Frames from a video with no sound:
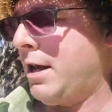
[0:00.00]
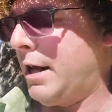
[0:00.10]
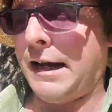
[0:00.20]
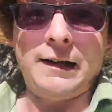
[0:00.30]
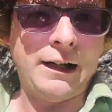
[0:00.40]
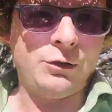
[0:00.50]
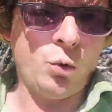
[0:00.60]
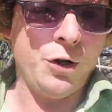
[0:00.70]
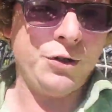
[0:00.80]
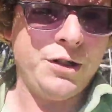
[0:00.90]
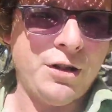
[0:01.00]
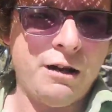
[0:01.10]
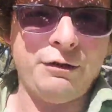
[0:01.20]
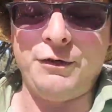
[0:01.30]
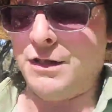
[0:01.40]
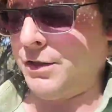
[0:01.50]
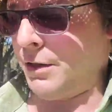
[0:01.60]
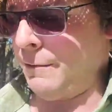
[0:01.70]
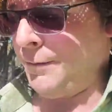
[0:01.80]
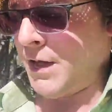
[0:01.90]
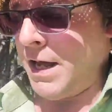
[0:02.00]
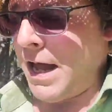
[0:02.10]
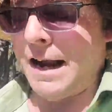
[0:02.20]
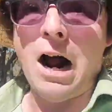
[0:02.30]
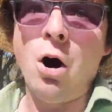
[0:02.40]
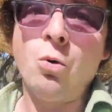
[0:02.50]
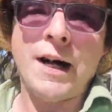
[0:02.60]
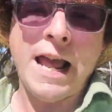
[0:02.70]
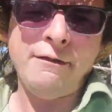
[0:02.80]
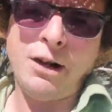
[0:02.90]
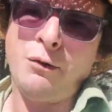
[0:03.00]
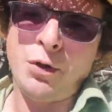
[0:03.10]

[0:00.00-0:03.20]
and I collect royalties off of it. So, and I already have like over